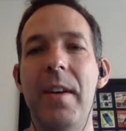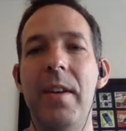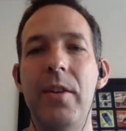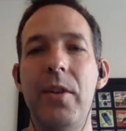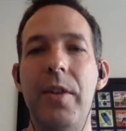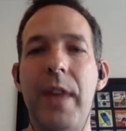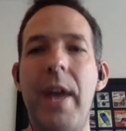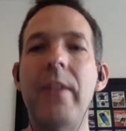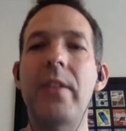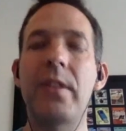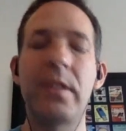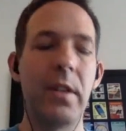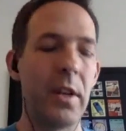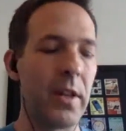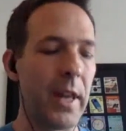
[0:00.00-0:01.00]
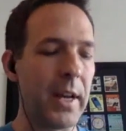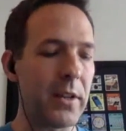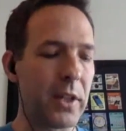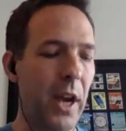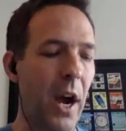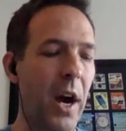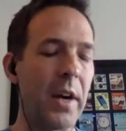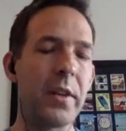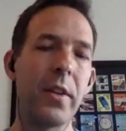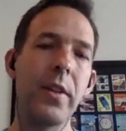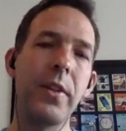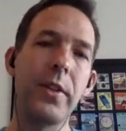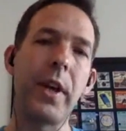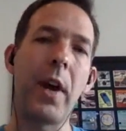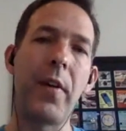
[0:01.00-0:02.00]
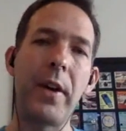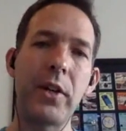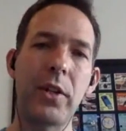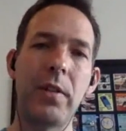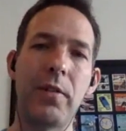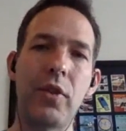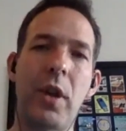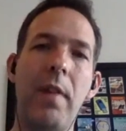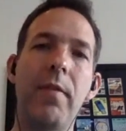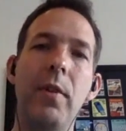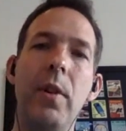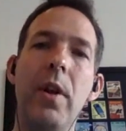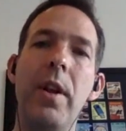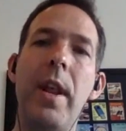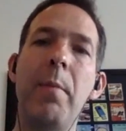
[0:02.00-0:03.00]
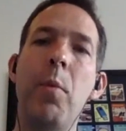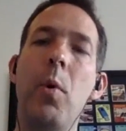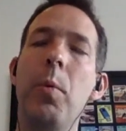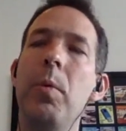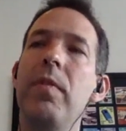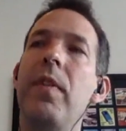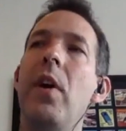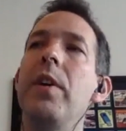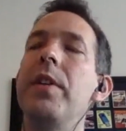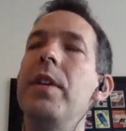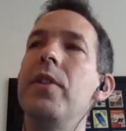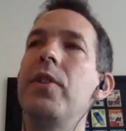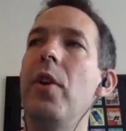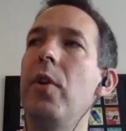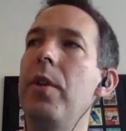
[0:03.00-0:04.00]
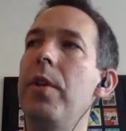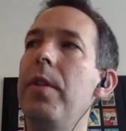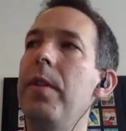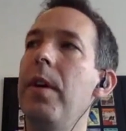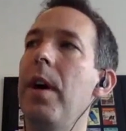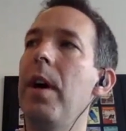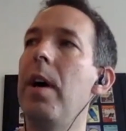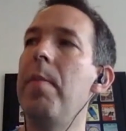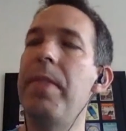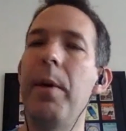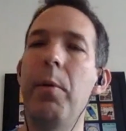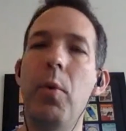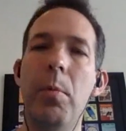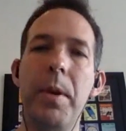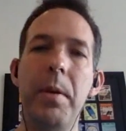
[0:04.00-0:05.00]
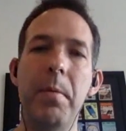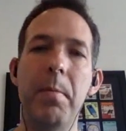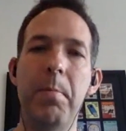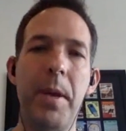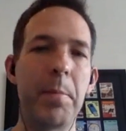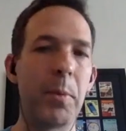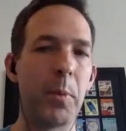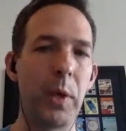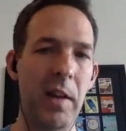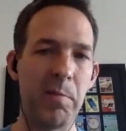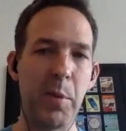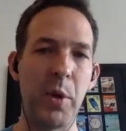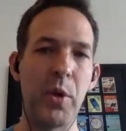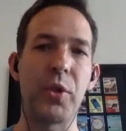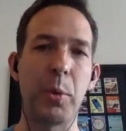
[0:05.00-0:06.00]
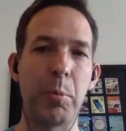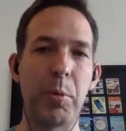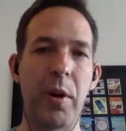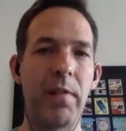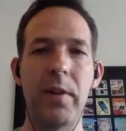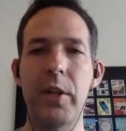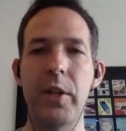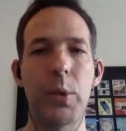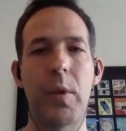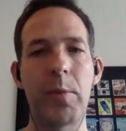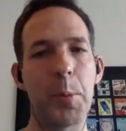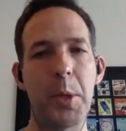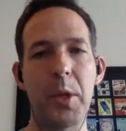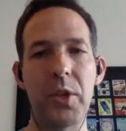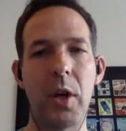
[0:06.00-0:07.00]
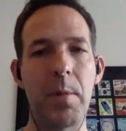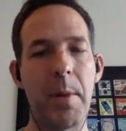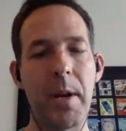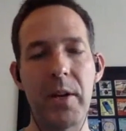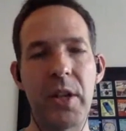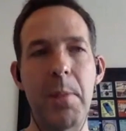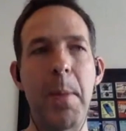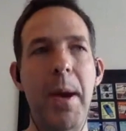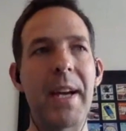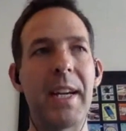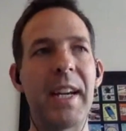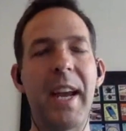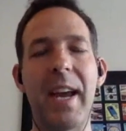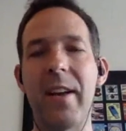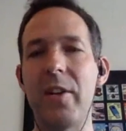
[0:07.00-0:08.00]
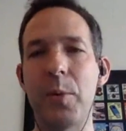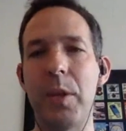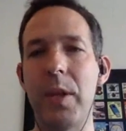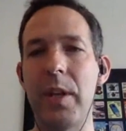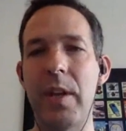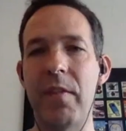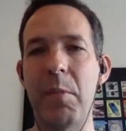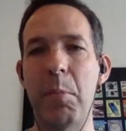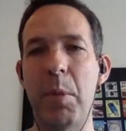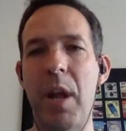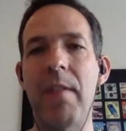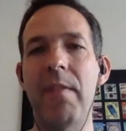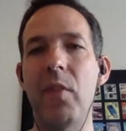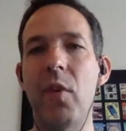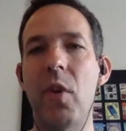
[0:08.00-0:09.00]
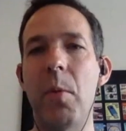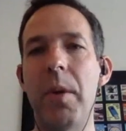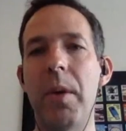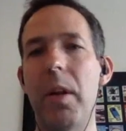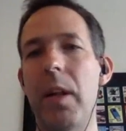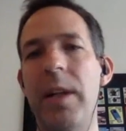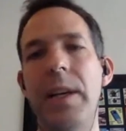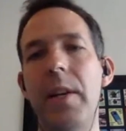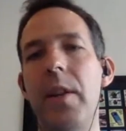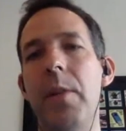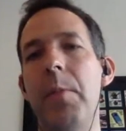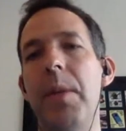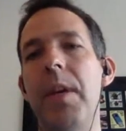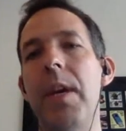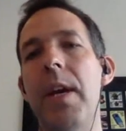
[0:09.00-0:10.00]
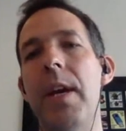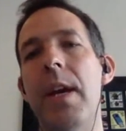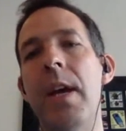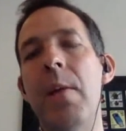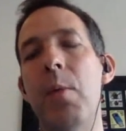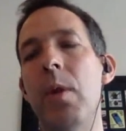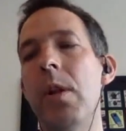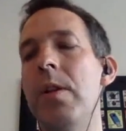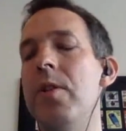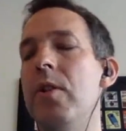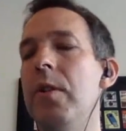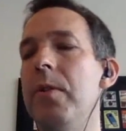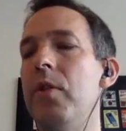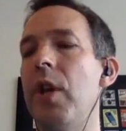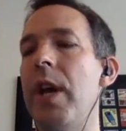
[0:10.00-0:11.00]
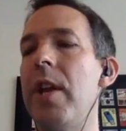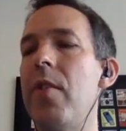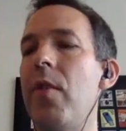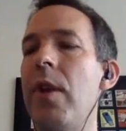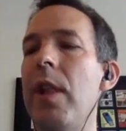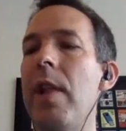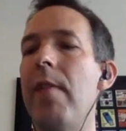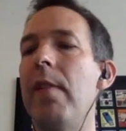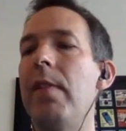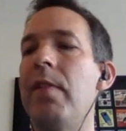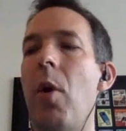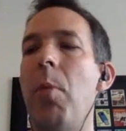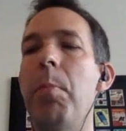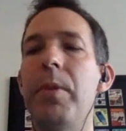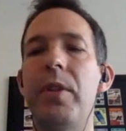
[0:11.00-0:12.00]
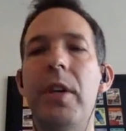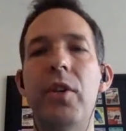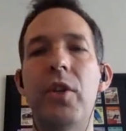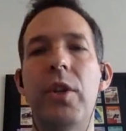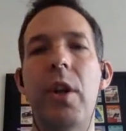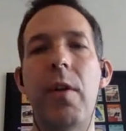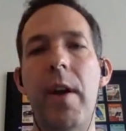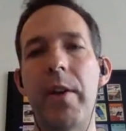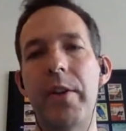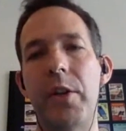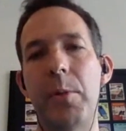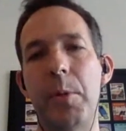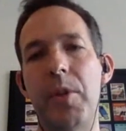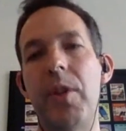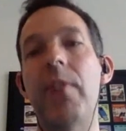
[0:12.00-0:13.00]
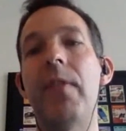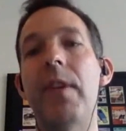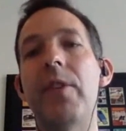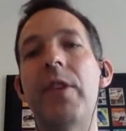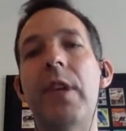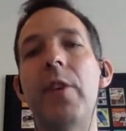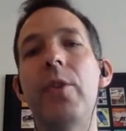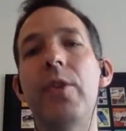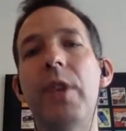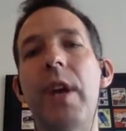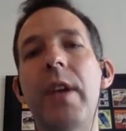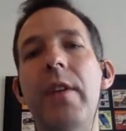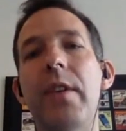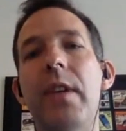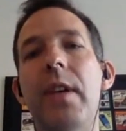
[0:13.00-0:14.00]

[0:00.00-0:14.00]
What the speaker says: So that's that's kind of the direction of travel. Yeah. And then what we'll find is there will be people will have personal preference, so everybody's going to manage their bank accounts with a different platform, and clearly it will engender a level of competition around the specific skill set.